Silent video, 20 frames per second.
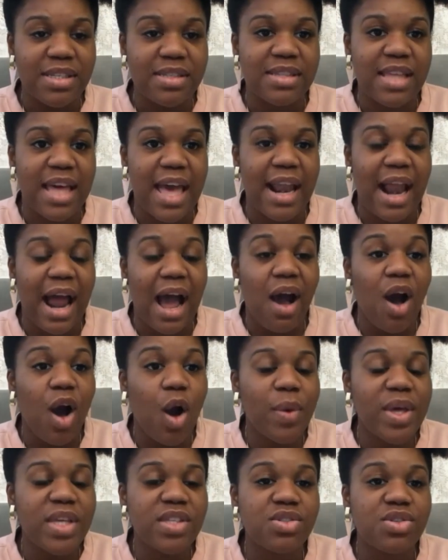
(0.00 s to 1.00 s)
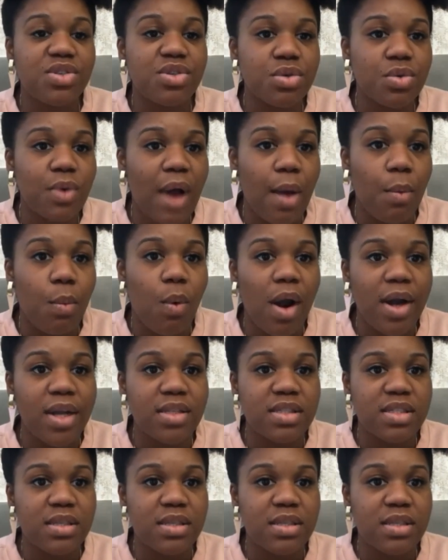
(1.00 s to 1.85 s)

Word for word: is that I always knew I wanted